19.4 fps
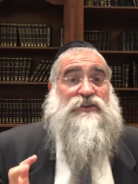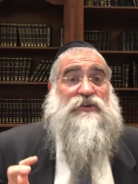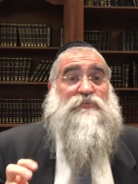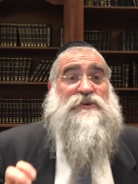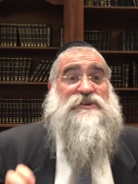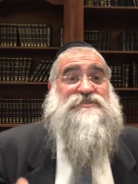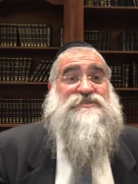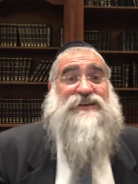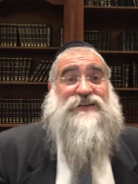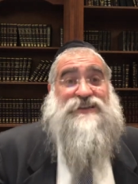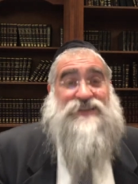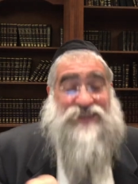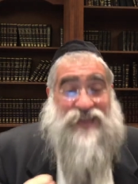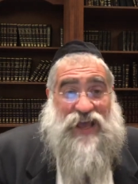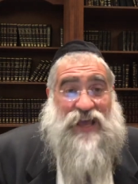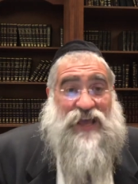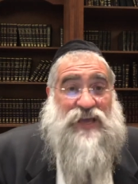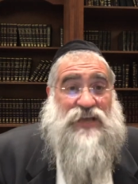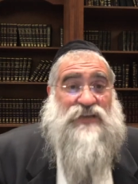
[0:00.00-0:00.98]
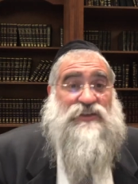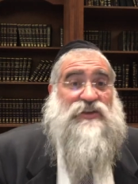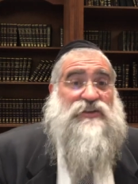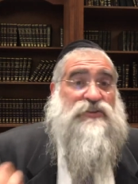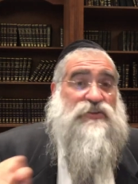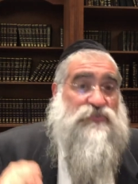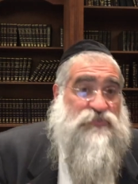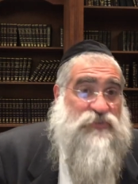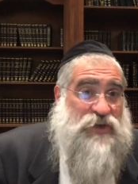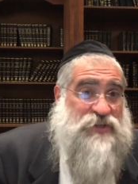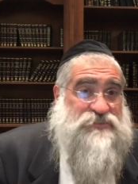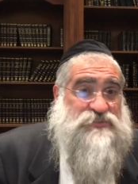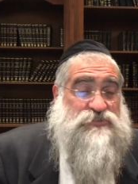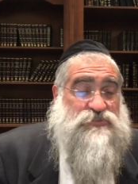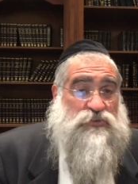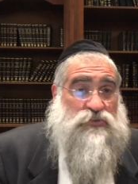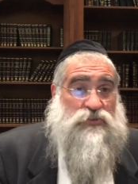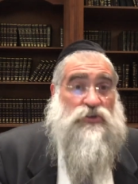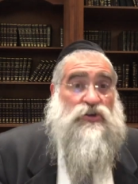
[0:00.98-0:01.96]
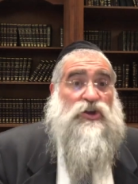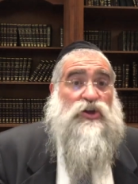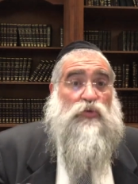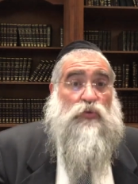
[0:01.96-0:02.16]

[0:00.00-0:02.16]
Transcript: That means the light and the vessel,